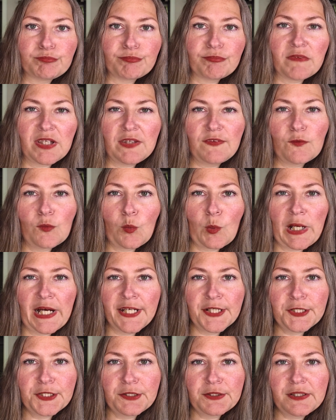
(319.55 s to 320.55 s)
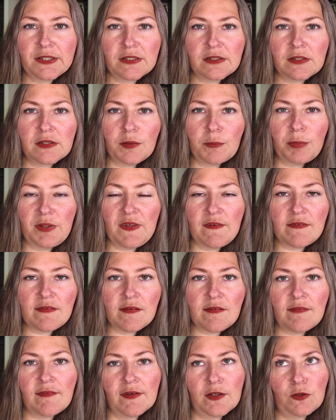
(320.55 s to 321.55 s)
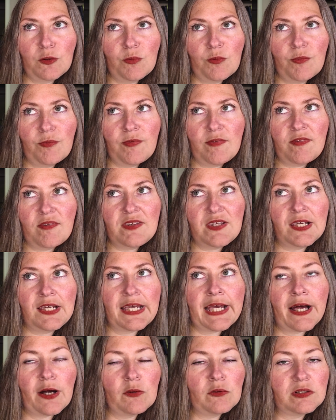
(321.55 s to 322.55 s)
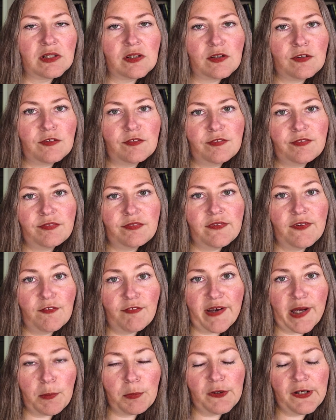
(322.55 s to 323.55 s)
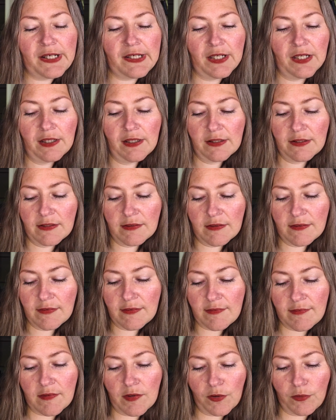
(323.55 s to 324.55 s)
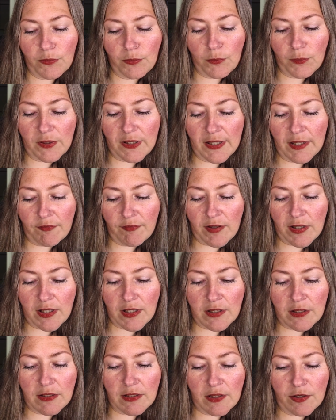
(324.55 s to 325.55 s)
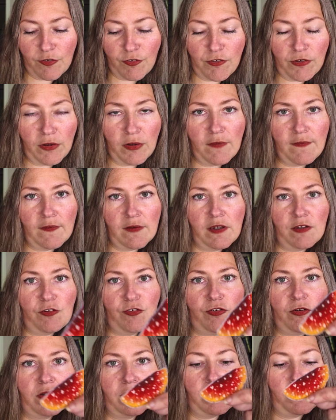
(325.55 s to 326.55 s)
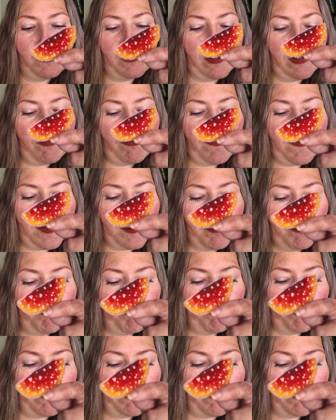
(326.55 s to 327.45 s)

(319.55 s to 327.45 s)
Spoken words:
Like the wired pieces that'll stick out of the fabric. So I'll show you each one of them.